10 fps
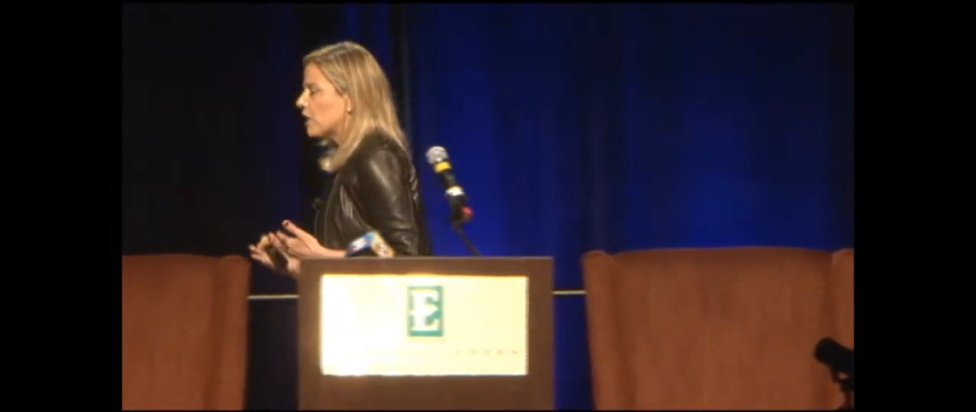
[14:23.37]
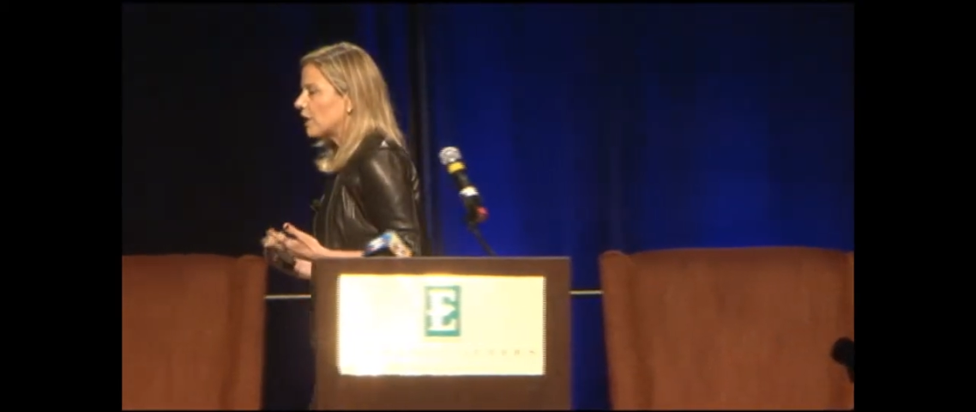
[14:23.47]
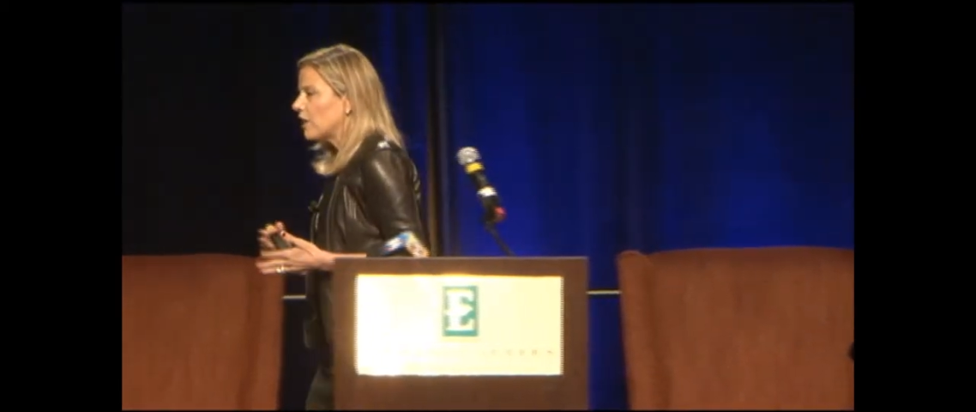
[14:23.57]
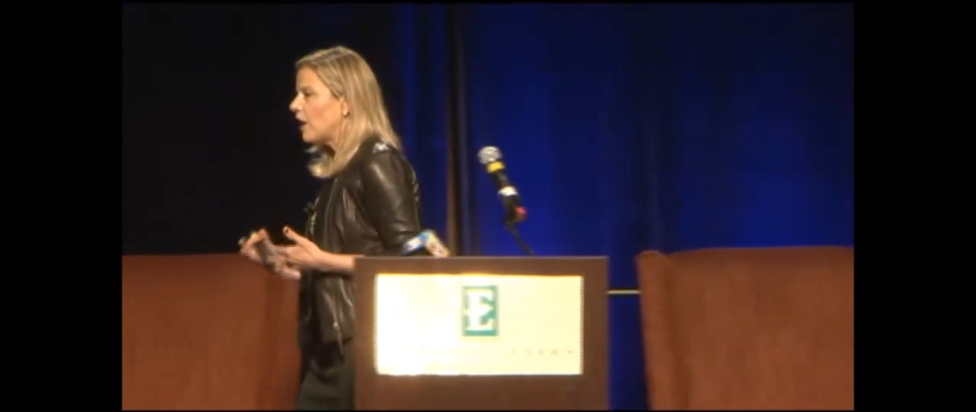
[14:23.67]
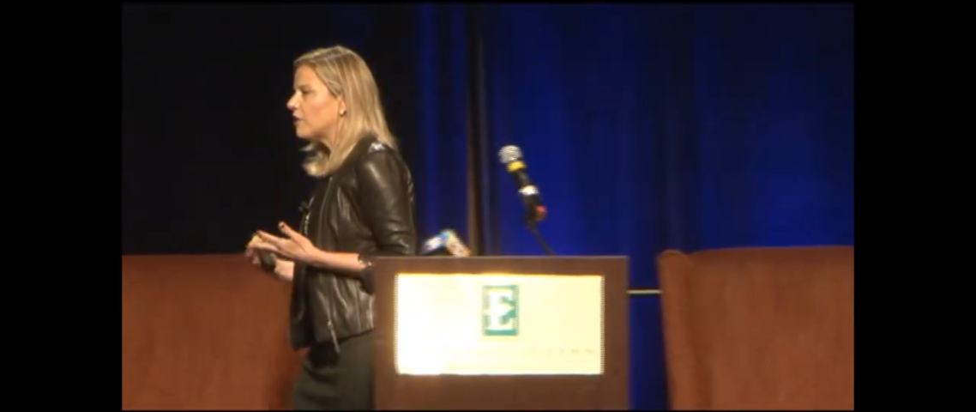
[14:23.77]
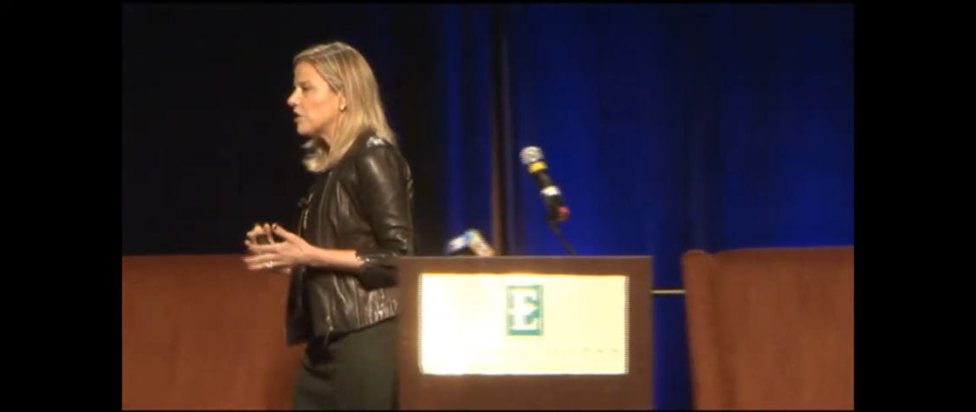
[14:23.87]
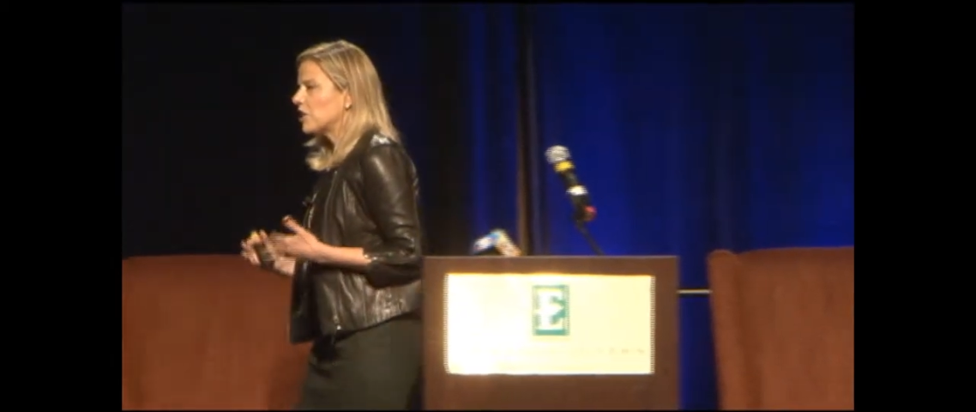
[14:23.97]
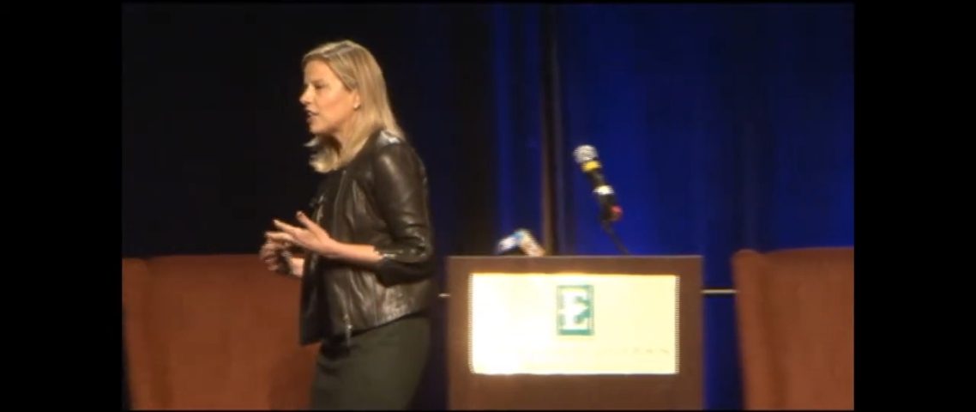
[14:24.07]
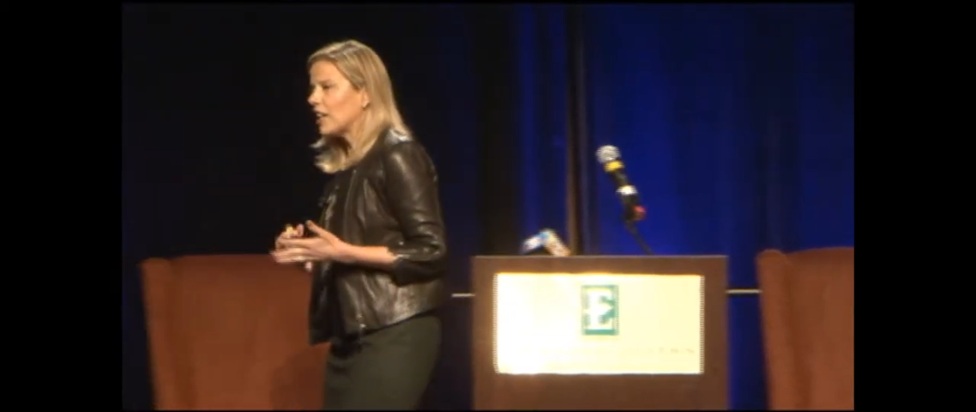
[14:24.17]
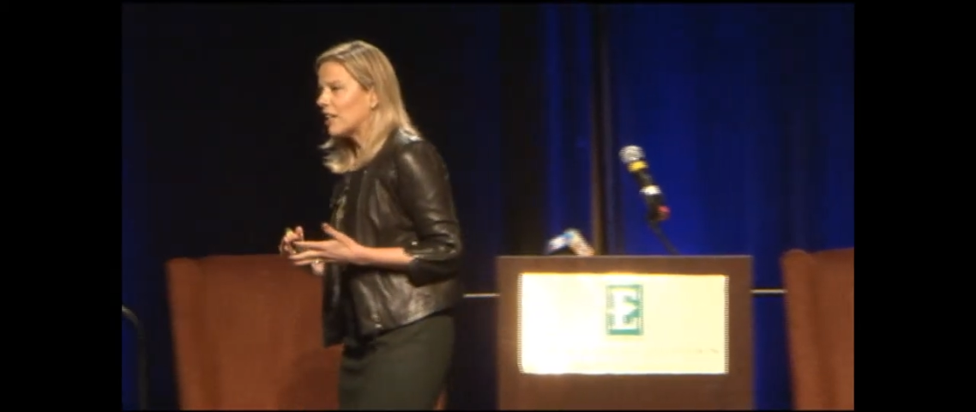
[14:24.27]

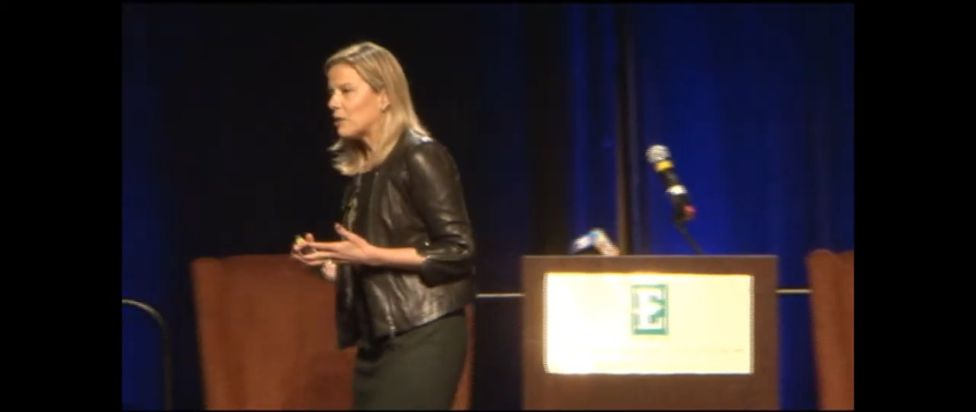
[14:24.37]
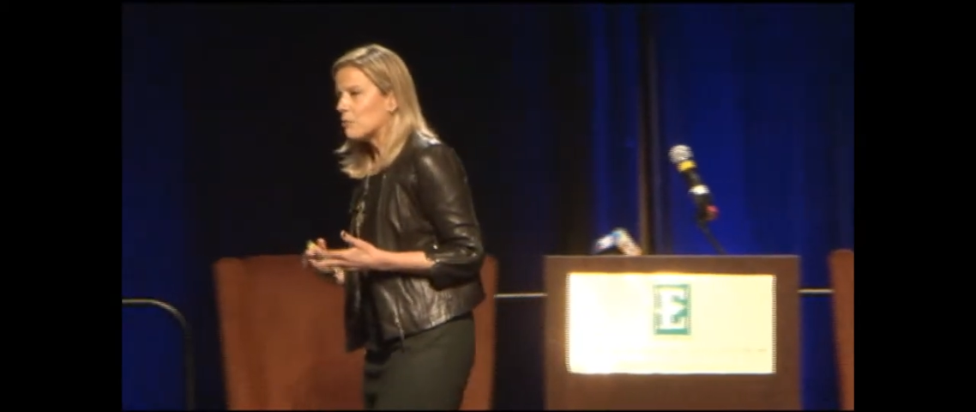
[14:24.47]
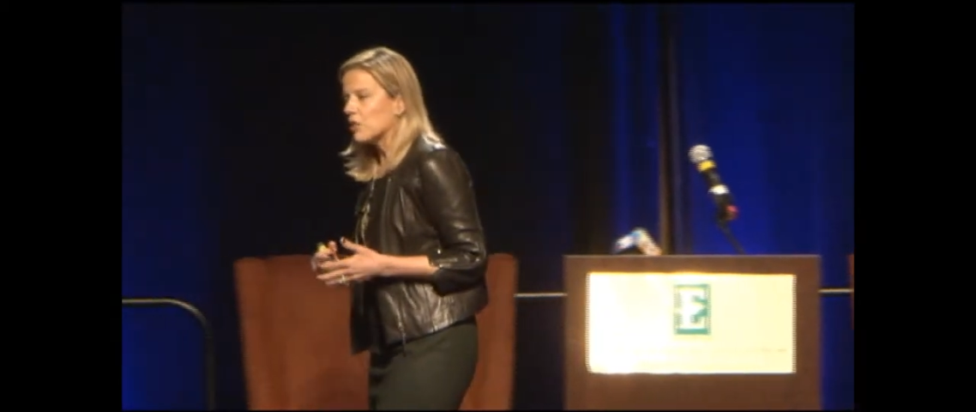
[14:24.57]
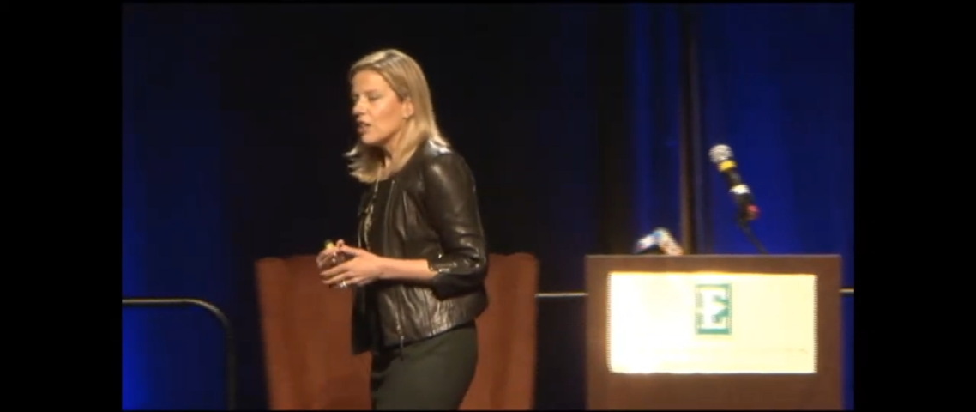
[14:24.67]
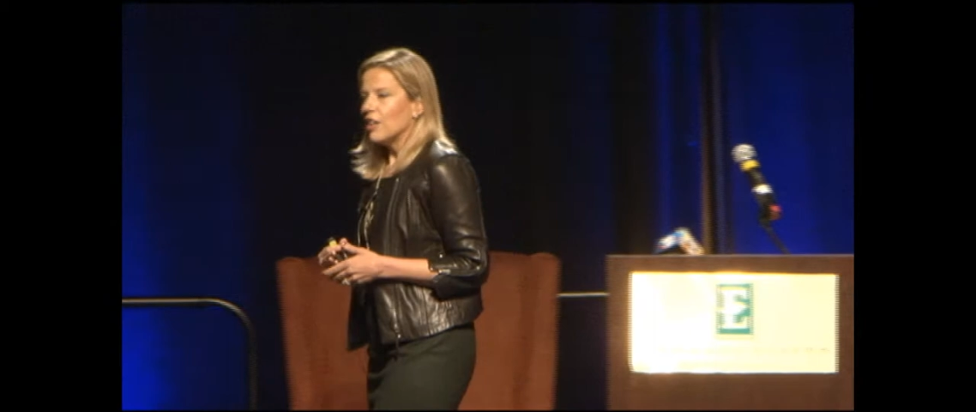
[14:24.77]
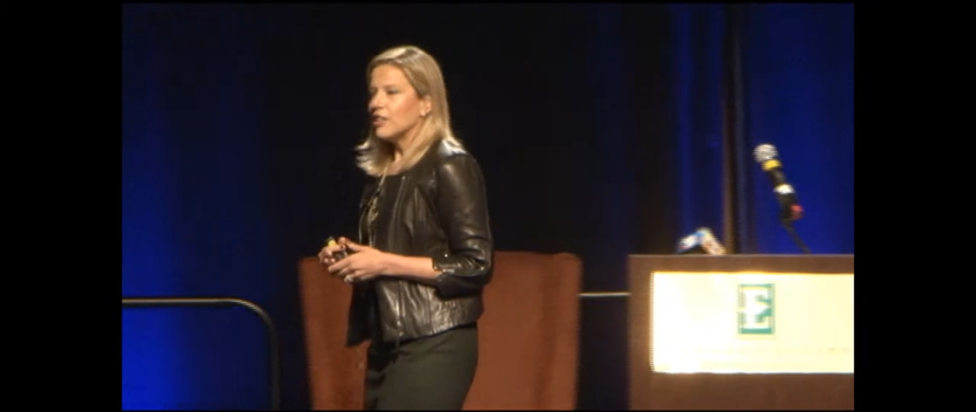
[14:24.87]
technology games